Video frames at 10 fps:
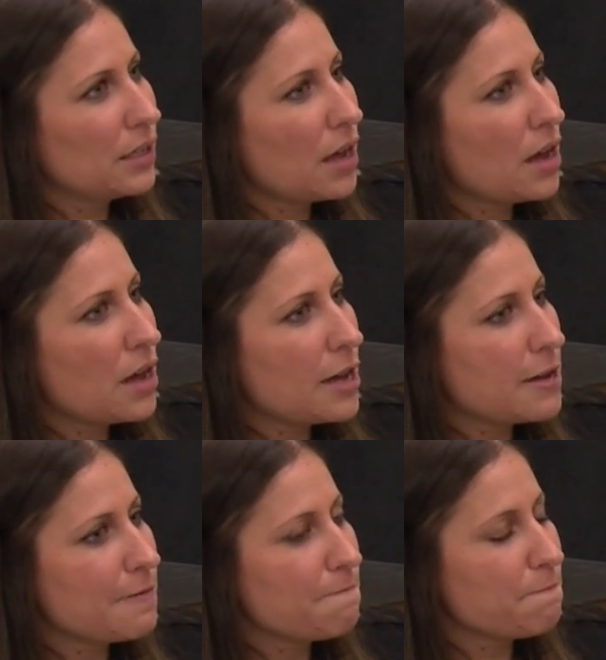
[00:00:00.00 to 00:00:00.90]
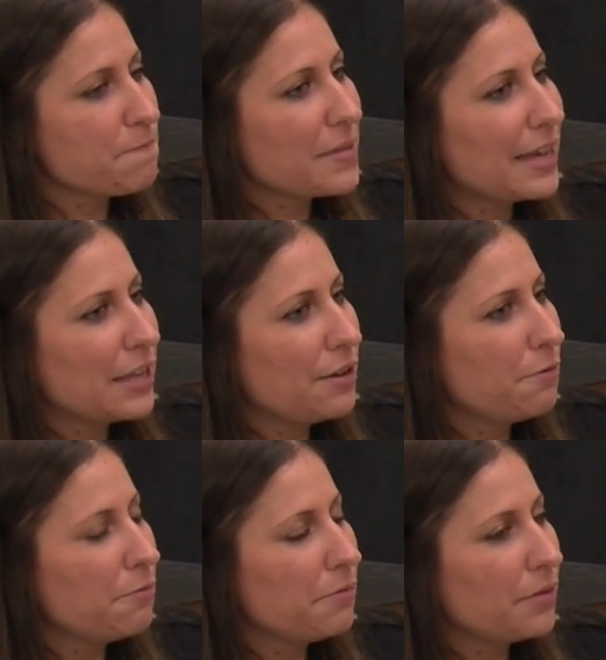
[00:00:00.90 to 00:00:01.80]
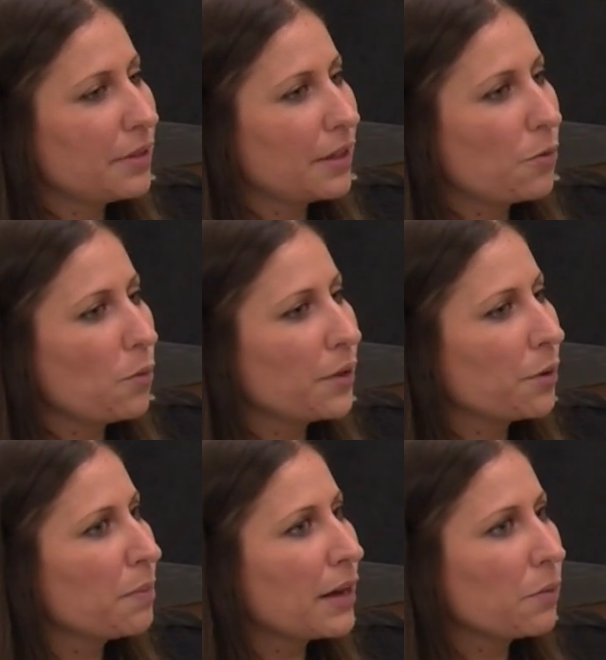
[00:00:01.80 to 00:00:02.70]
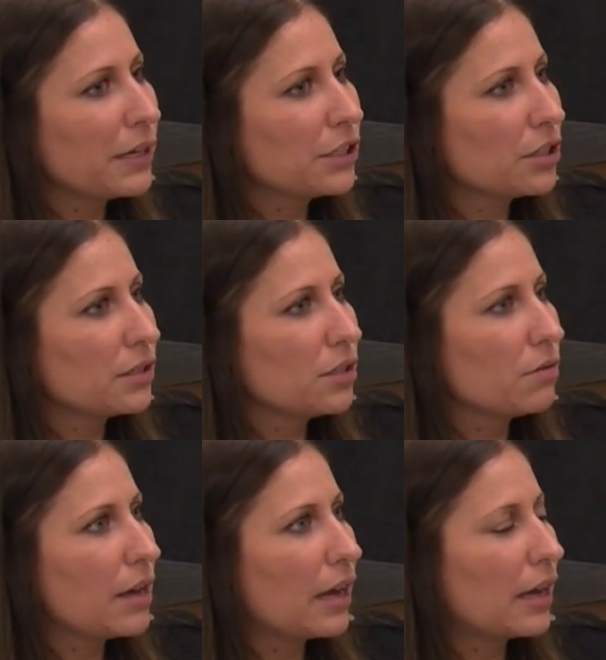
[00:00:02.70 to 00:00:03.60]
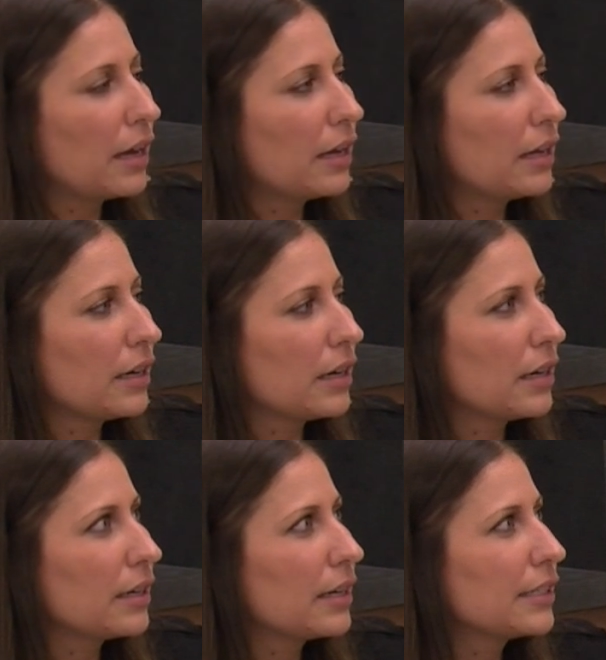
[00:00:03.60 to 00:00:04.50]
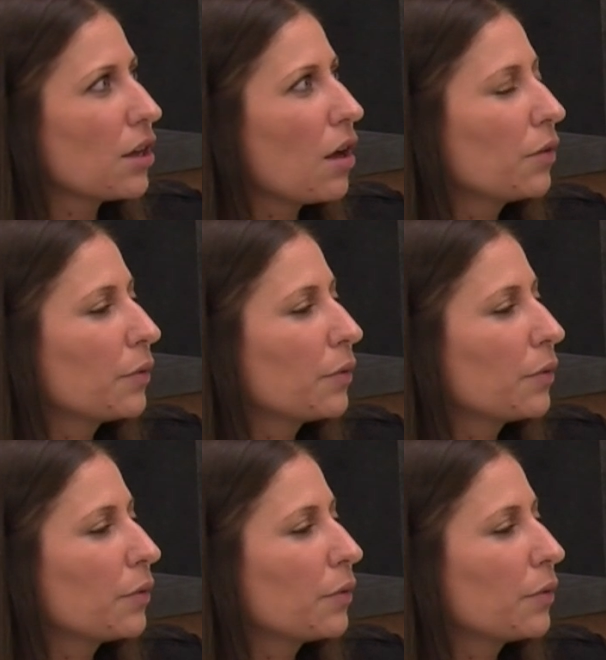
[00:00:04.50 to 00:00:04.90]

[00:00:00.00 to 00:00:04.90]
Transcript: The cool thing with Make-A-Wish is it's all